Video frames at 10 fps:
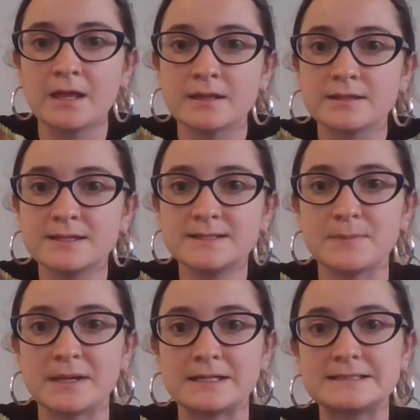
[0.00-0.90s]
This
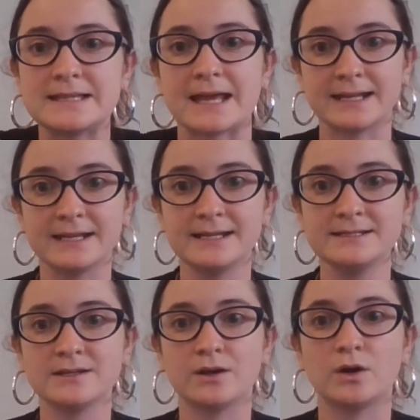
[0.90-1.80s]
means that
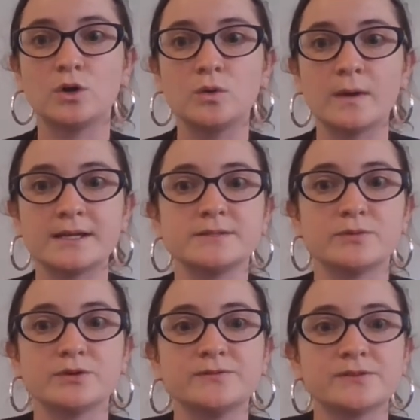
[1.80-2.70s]
heat always
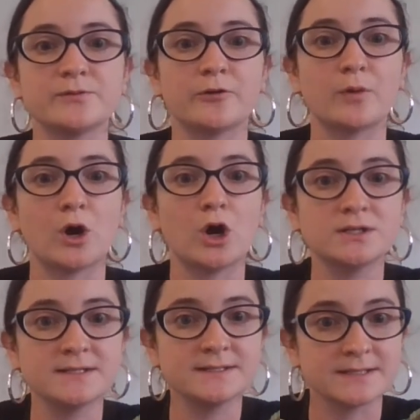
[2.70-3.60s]
moves from
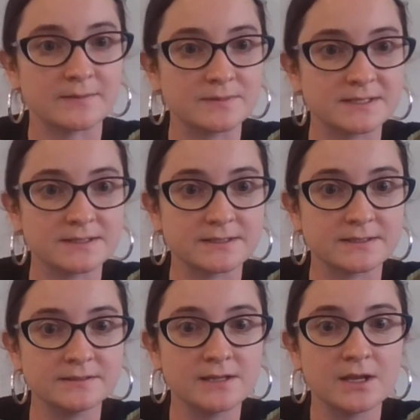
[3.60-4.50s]
hotter
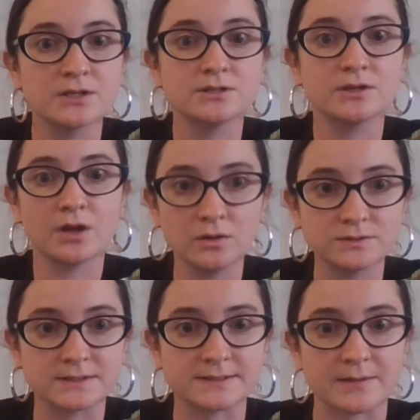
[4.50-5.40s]
substances to
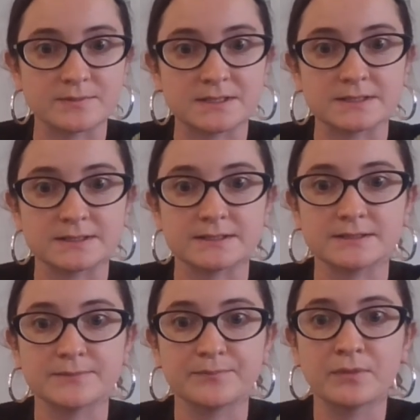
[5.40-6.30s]
colder
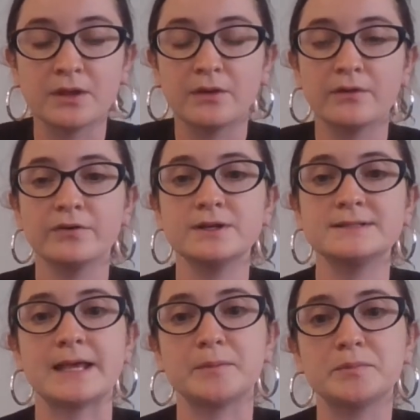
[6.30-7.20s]
substances. For
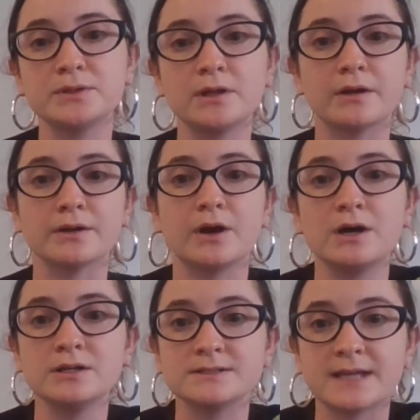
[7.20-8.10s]
example, on a
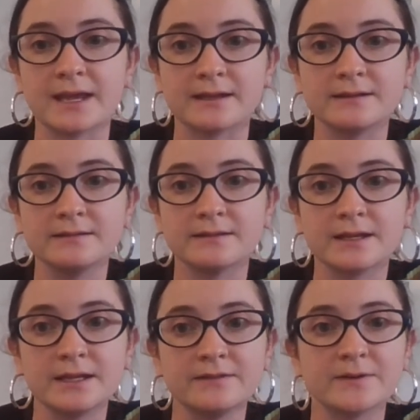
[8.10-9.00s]
hot day, the
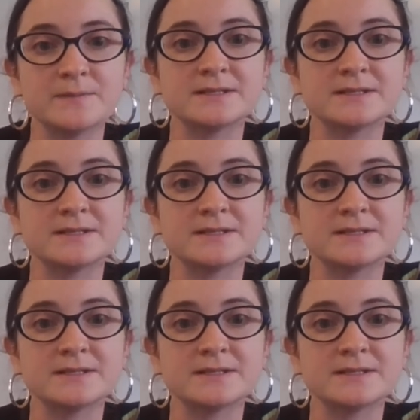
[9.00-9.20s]
heat from the